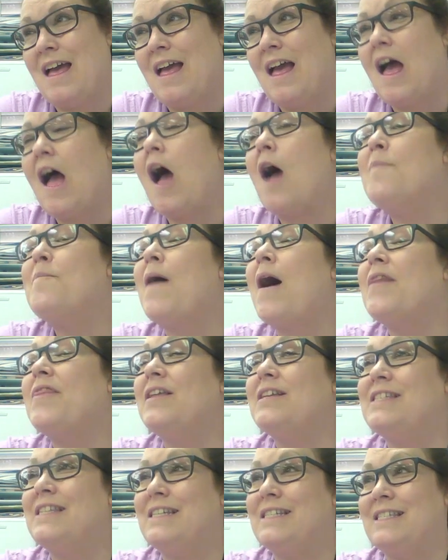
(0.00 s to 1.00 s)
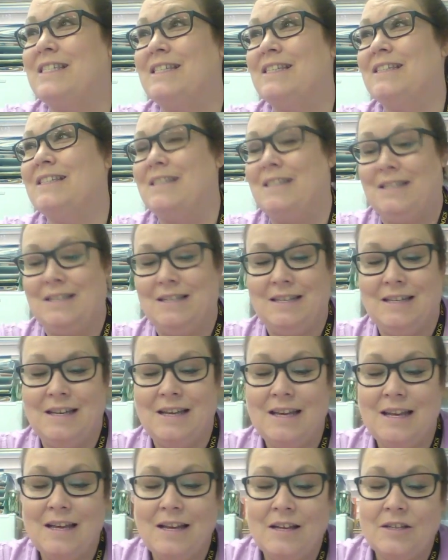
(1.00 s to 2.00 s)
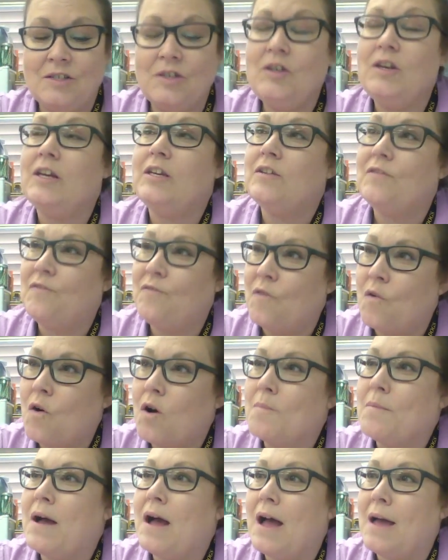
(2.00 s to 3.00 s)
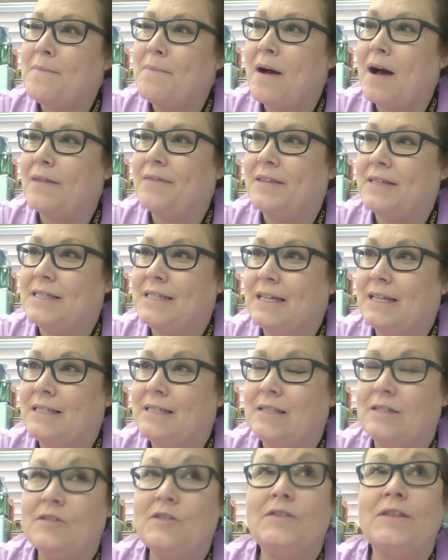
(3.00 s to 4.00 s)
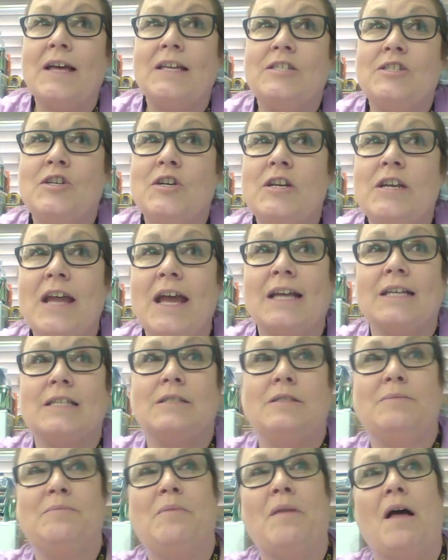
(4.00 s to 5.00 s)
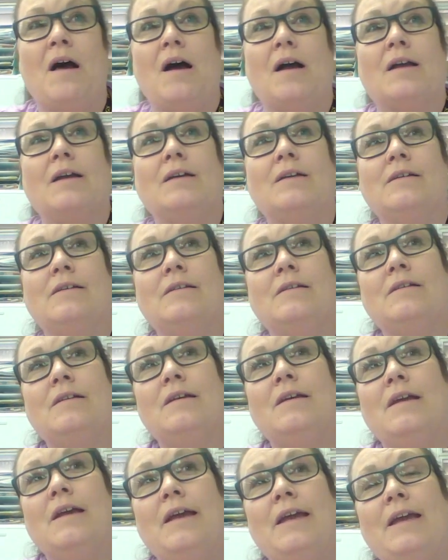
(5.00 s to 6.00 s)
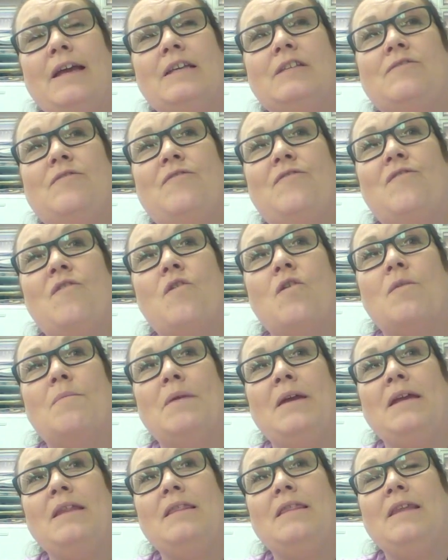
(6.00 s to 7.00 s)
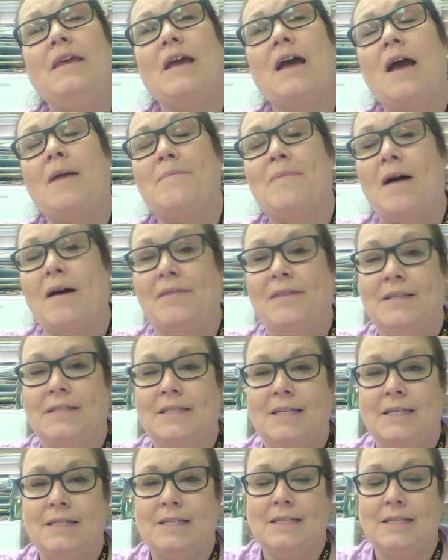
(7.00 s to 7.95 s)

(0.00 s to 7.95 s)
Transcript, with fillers: hypothesis. Uh-huh. So you need to form a hypothesis. So that's your next block, is forming the hypothesis.